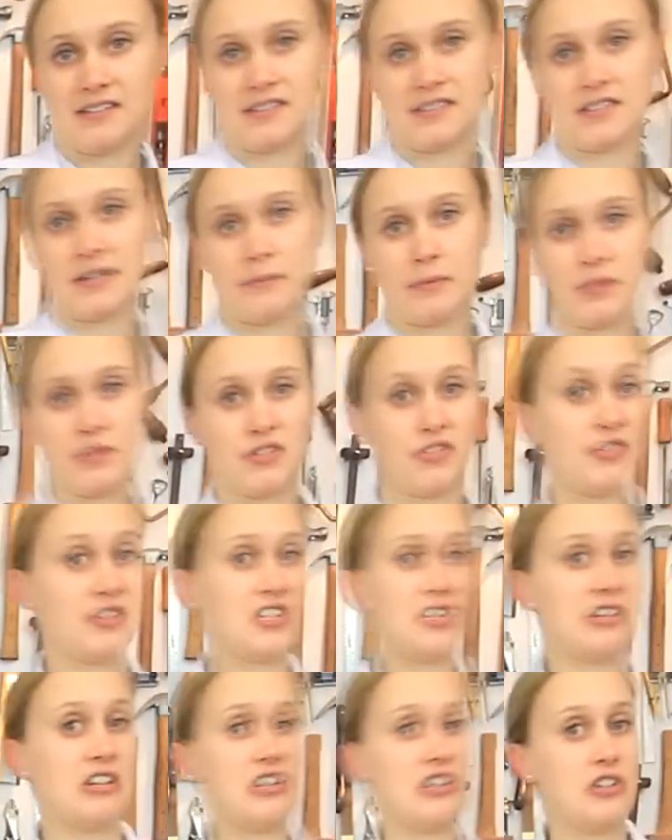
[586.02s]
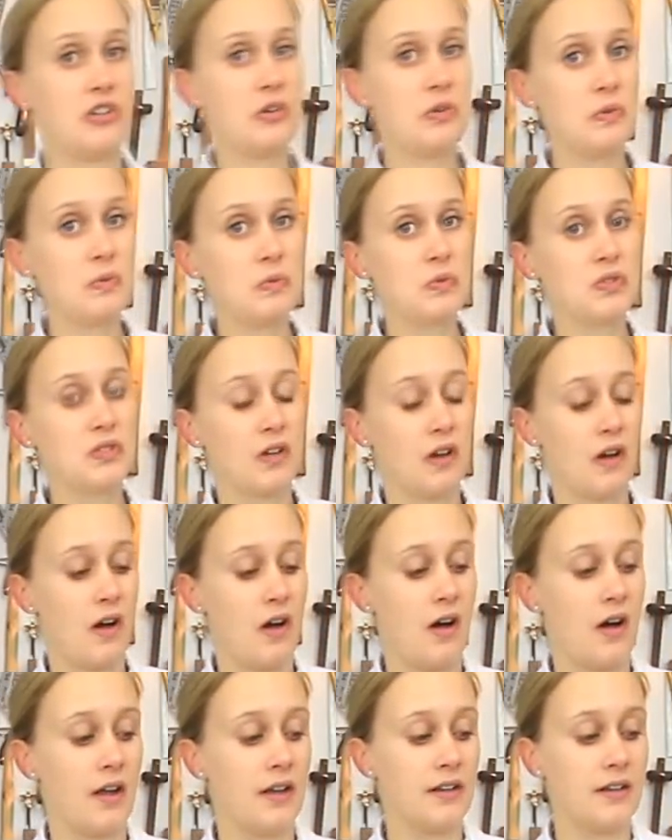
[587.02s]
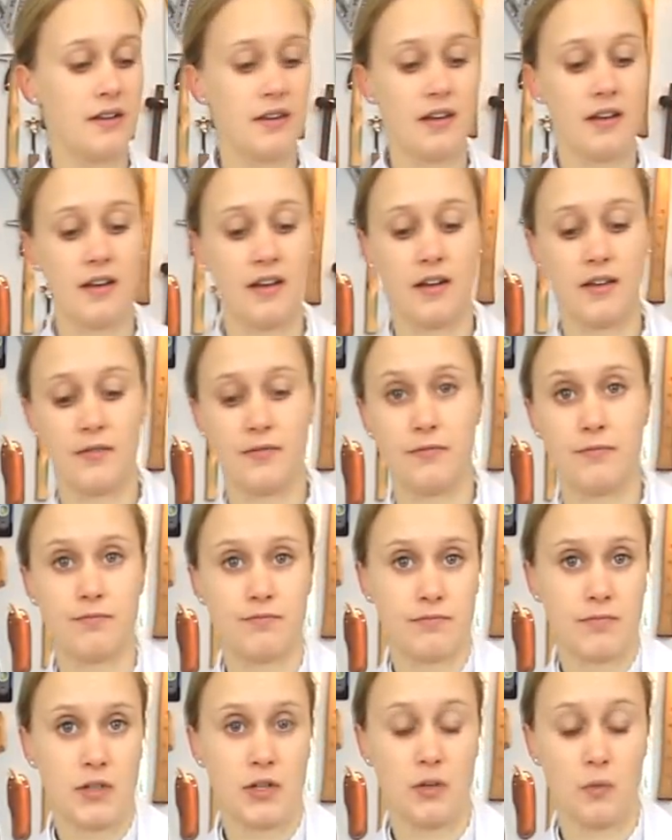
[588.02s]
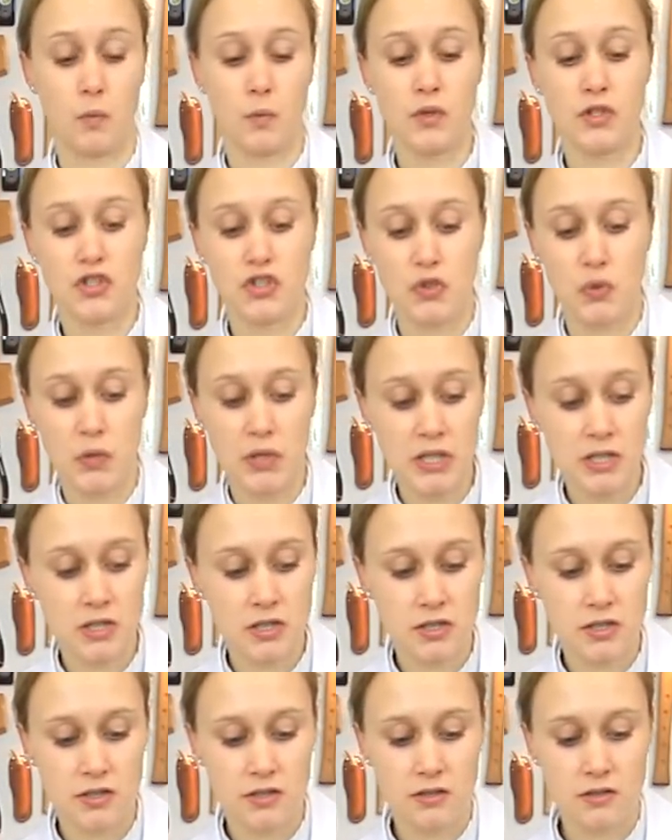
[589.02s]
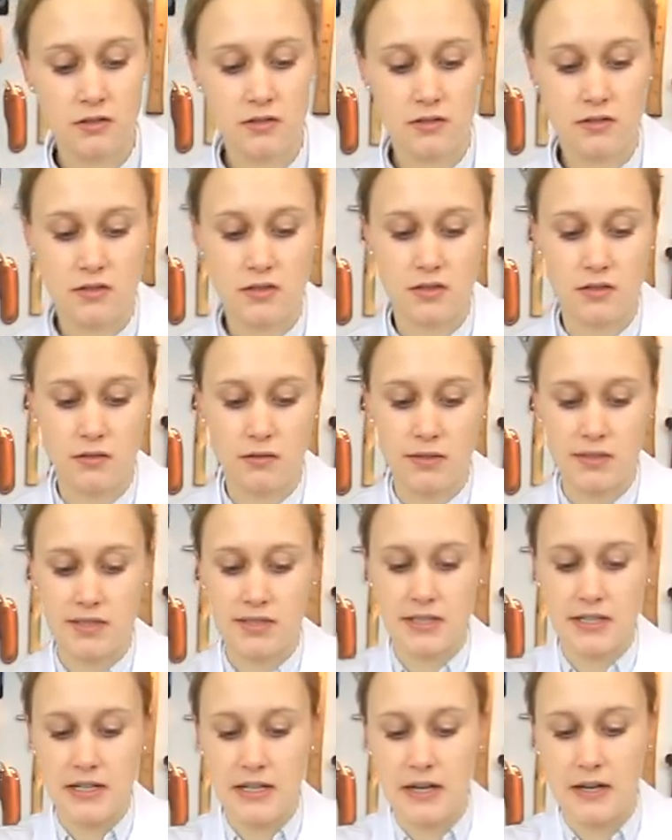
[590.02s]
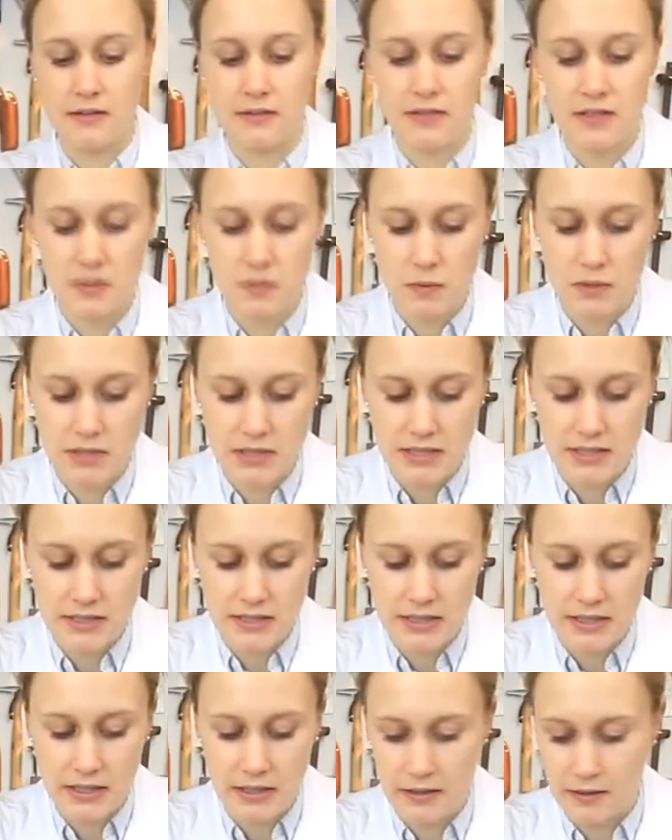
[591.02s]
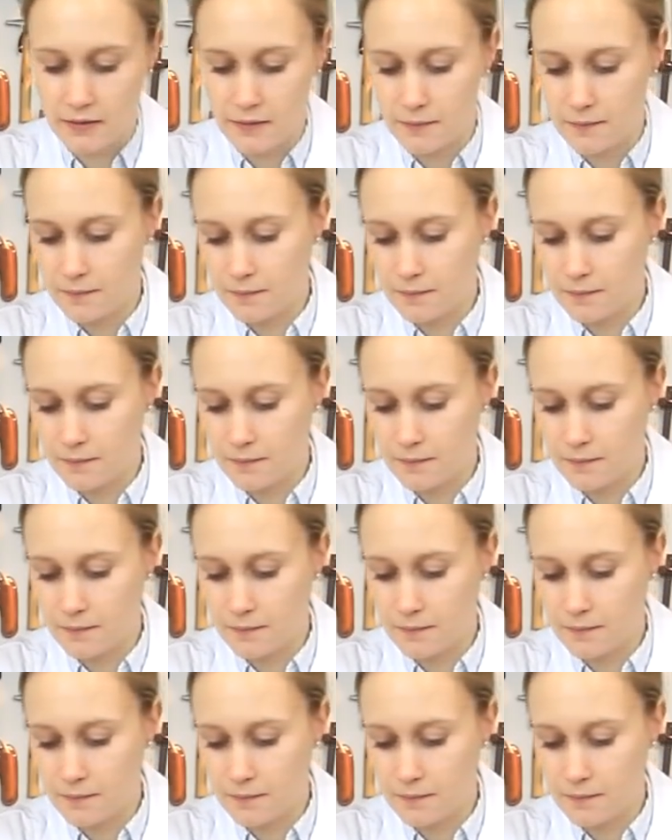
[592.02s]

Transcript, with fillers: this is not what you traditionally use on uh, you know, wood joints. So we'll see how this one does here.